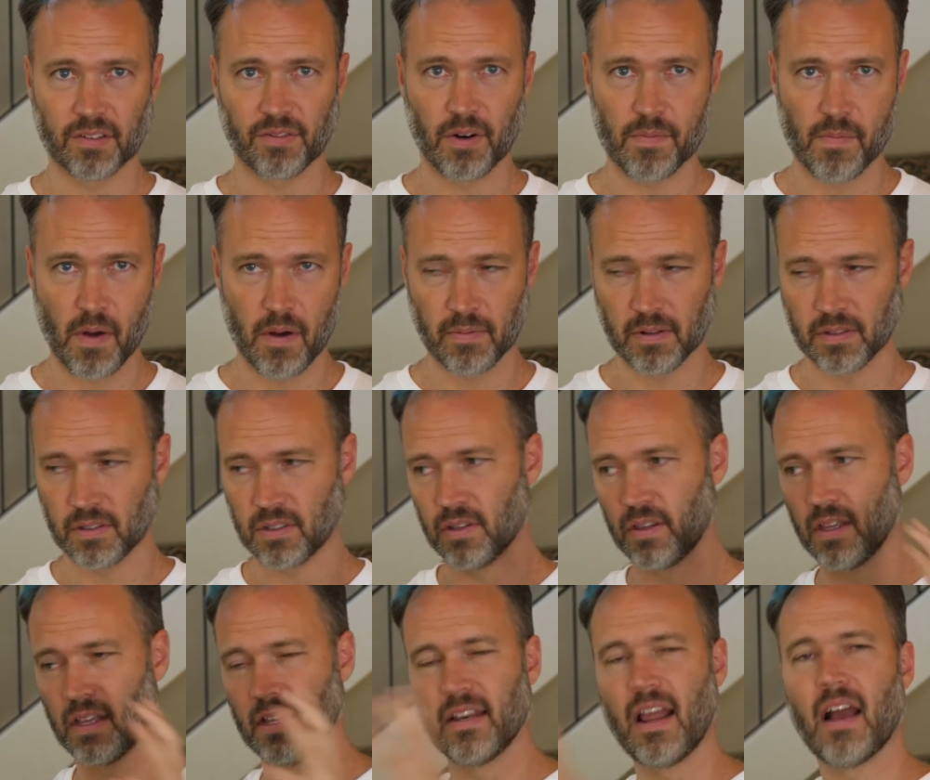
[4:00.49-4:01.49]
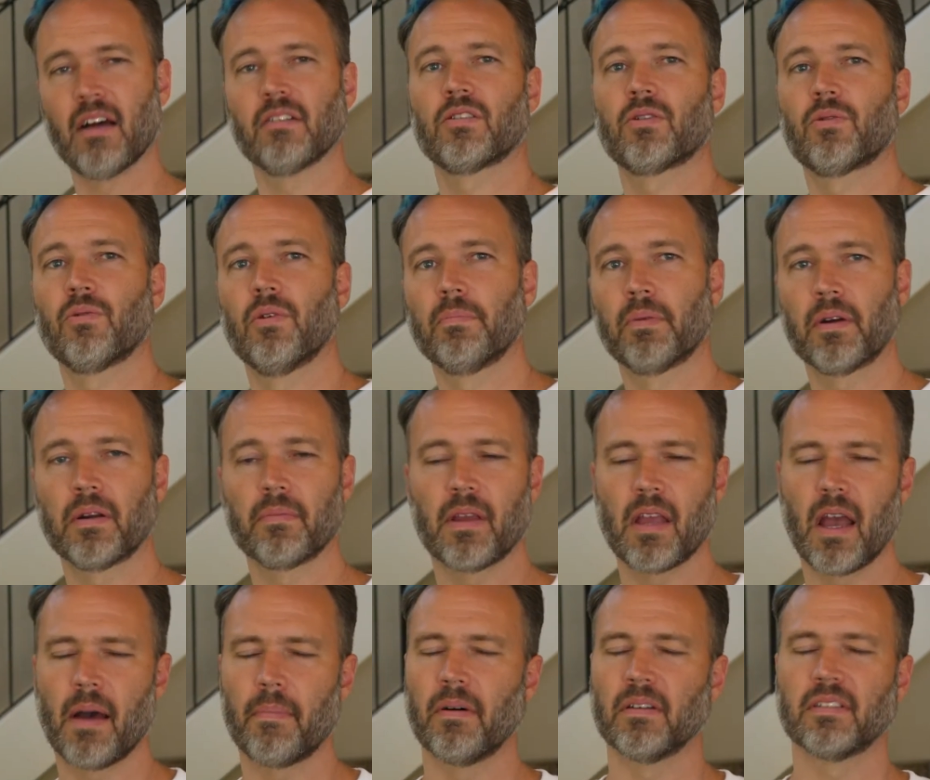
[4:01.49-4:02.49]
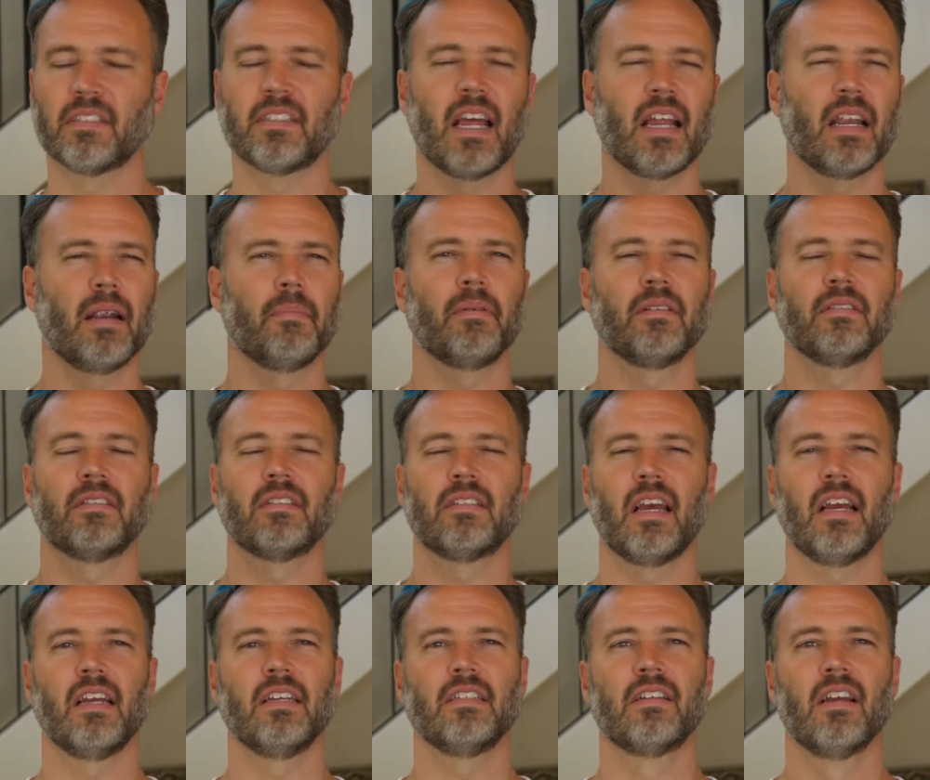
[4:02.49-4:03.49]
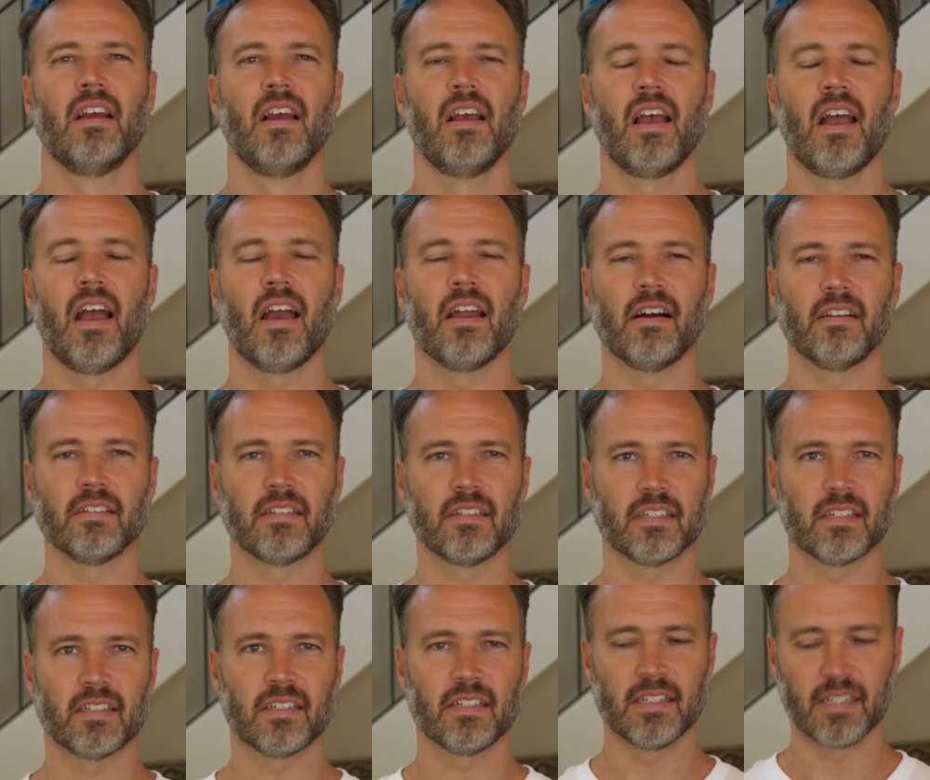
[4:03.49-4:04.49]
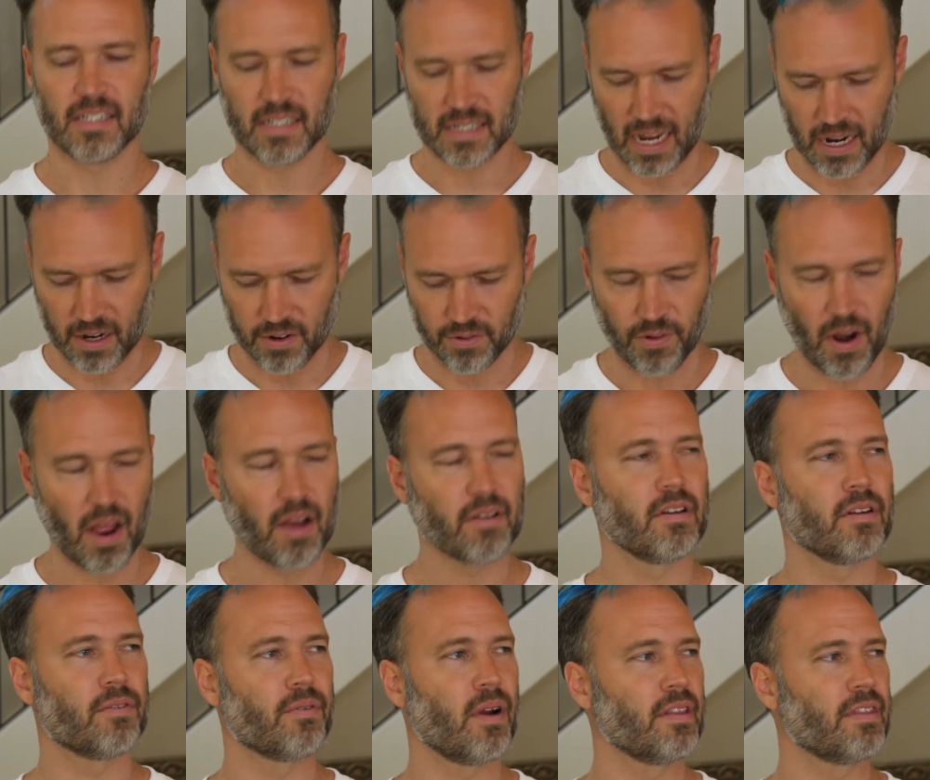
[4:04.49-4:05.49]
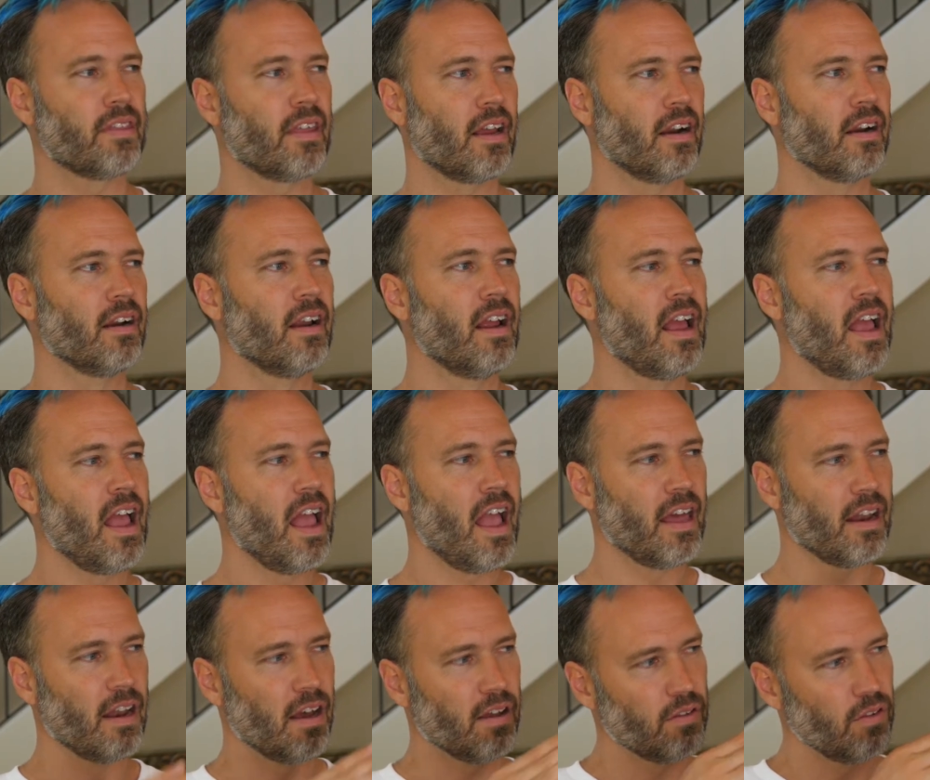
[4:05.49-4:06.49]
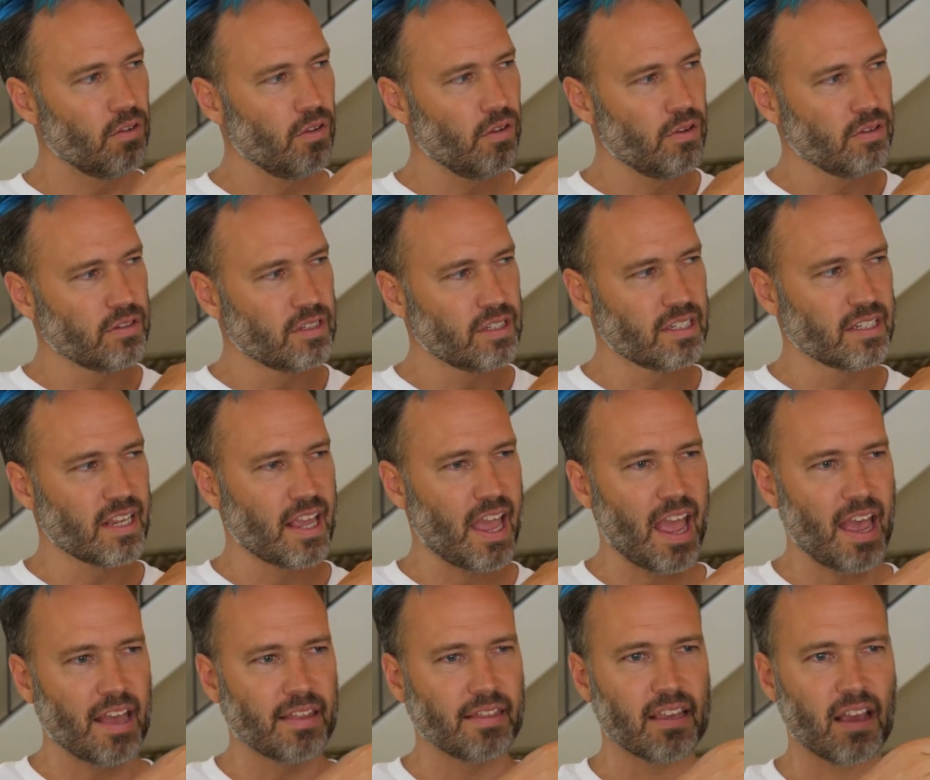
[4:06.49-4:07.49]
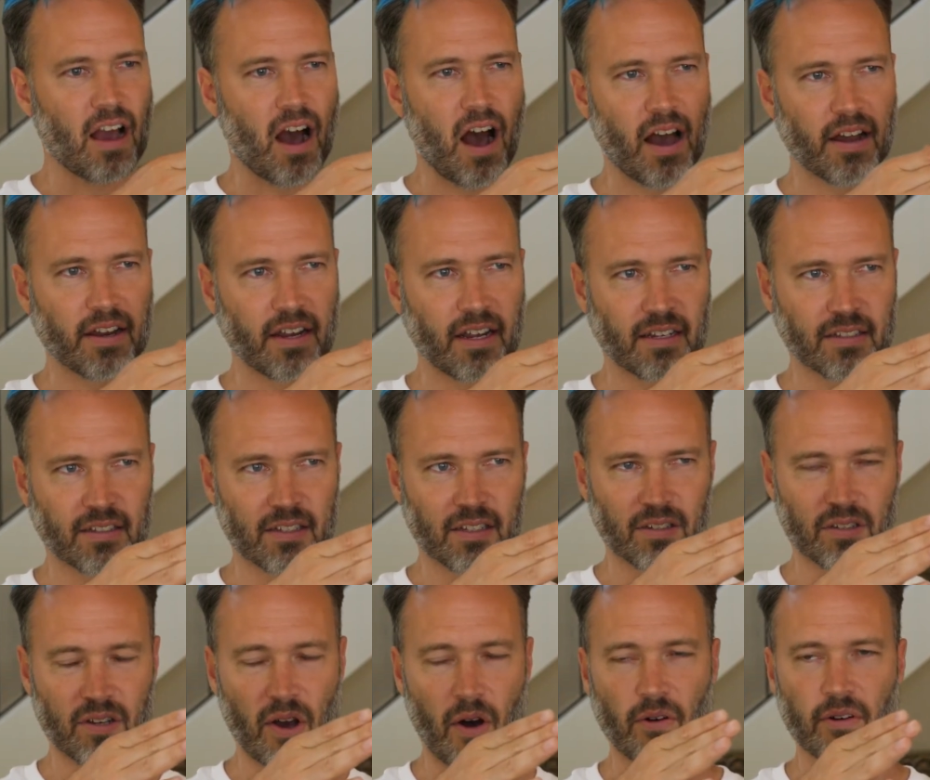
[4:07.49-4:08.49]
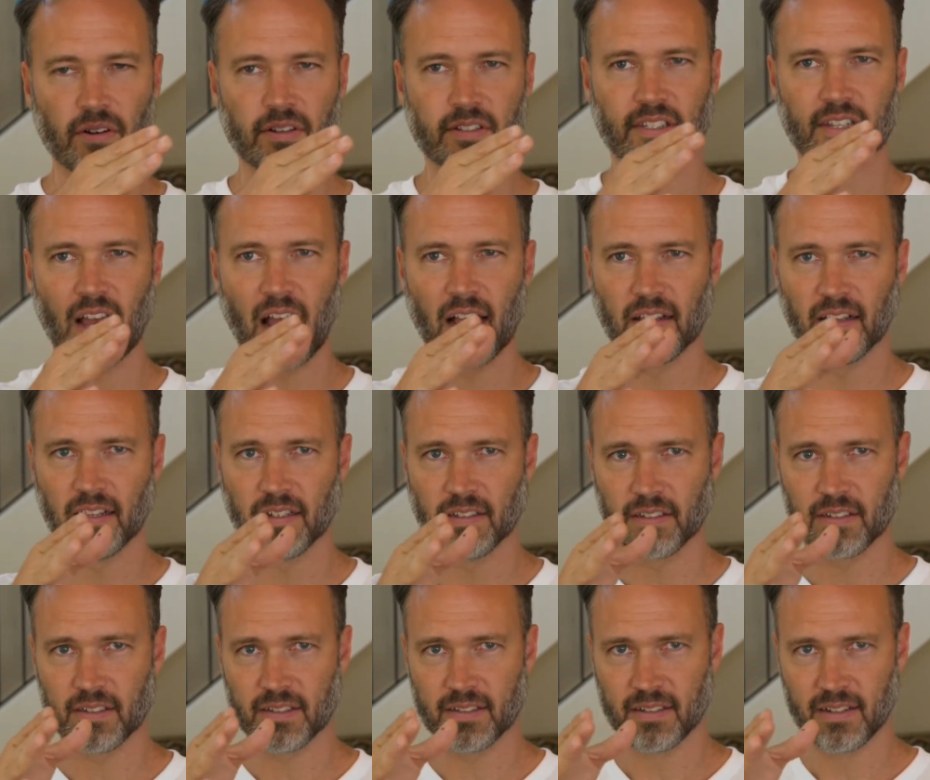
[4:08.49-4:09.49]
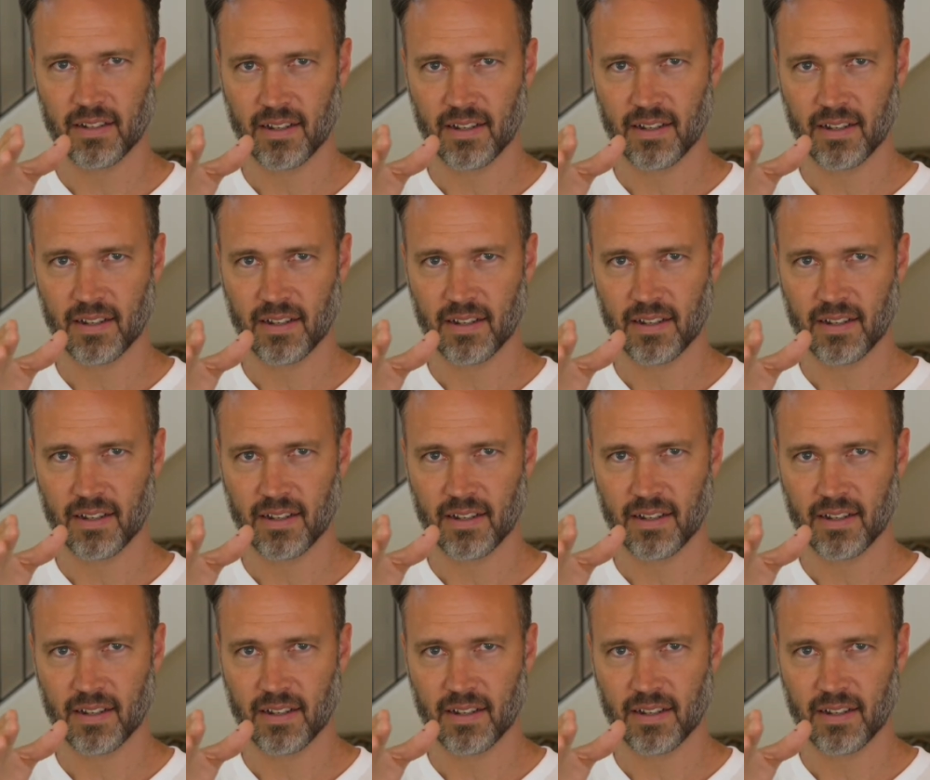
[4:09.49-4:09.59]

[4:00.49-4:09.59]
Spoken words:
for a moment. So the announcer will bring me up, I'll stand up on stage, and I'll just stay grounded right there, and I'll scan the audience in total silence.